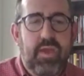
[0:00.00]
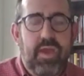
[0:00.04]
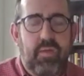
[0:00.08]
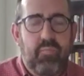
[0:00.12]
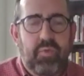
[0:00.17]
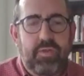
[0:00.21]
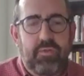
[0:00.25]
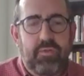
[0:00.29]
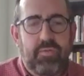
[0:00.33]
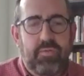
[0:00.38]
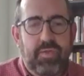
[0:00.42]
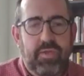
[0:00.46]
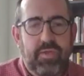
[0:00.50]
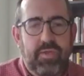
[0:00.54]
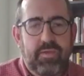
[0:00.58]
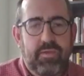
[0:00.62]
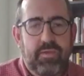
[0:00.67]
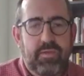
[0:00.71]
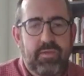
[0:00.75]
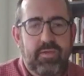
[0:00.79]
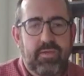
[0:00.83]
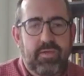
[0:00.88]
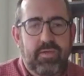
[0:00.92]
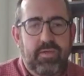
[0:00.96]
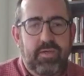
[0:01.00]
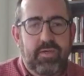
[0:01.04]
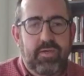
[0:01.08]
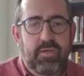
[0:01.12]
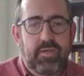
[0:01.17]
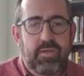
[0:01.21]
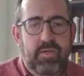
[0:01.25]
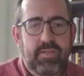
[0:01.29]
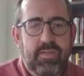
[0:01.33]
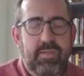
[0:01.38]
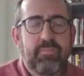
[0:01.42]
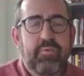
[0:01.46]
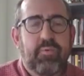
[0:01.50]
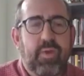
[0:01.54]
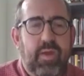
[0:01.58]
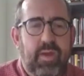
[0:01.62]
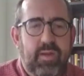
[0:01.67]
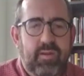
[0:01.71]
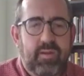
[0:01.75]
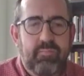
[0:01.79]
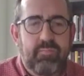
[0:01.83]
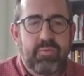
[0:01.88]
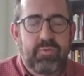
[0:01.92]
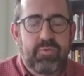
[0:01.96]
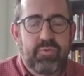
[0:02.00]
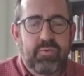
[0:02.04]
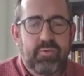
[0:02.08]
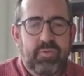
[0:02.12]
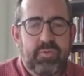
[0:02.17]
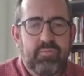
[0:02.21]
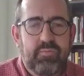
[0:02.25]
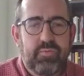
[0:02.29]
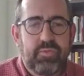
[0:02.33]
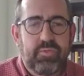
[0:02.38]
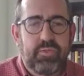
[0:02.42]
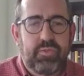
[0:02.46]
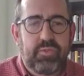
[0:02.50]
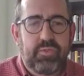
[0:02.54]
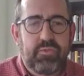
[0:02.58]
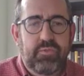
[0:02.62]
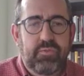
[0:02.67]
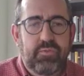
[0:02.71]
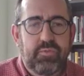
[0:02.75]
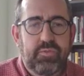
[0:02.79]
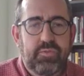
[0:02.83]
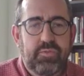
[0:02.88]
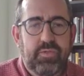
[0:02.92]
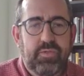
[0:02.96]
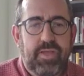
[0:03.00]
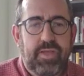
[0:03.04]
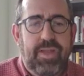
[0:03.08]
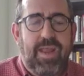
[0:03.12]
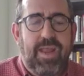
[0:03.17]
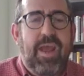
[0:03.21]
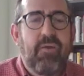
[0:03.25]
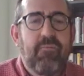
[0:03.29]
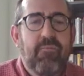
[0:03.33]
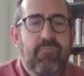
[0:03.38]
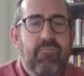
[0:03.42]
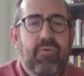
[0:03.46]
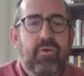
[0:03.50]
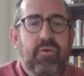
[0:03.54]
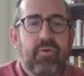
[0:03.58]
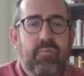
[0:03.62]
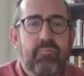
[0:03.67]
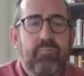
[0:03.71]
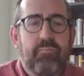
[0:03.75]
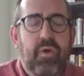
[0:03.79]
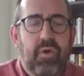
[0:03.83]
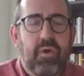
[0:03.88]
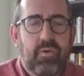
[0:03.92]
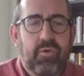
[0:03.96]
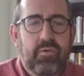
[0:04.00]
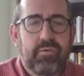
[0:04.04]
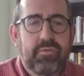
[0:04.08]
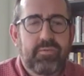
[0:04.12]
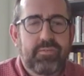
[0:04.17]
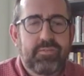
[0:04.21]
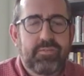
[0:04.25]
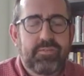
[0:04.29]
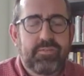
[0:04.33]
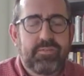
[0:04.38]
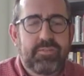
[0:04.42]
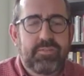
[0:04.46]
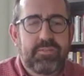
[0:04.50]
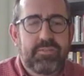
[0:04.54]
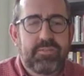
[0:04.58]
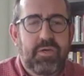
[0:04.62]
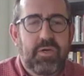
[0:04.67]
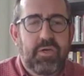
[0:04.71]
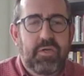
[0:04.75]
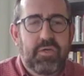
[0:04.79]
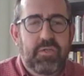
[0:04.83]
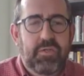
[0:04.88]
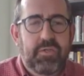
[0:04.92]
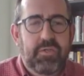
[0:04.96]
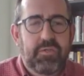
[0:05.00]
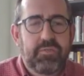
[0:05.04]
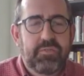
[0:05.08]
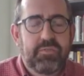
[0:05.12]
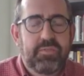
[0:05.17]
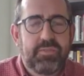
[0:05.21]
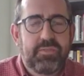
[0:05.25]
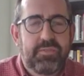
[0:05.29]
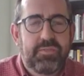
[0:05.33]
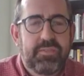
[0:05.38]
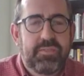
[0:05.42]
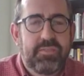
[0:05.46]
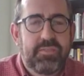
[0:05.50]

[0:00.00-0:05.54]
And what do you think uh, a Democratic majority would do? And how far apart are those?